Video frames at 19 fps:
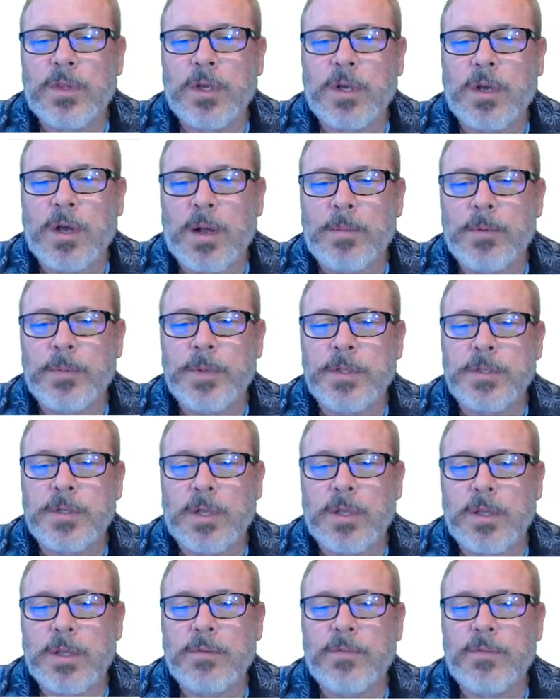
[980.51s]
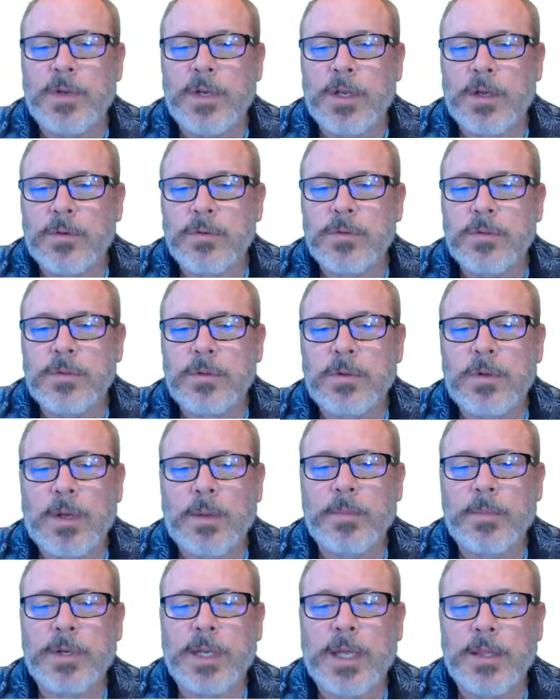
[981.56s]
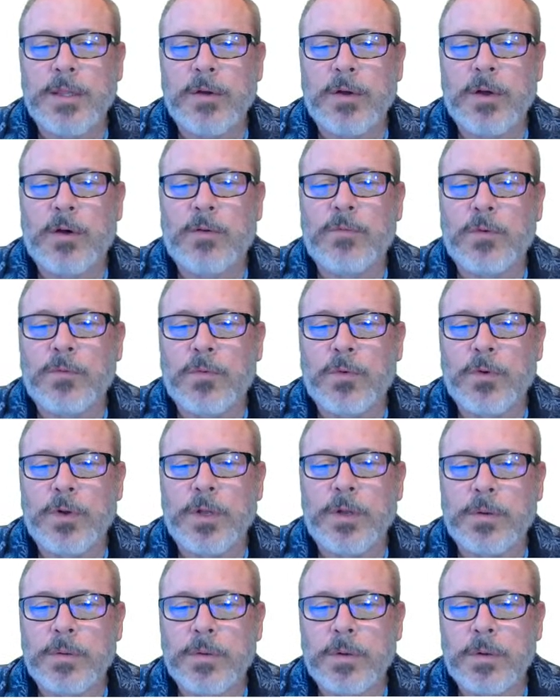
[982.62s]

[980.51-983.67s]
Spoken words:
compliments on the videos. I'm glad they're helpful for you.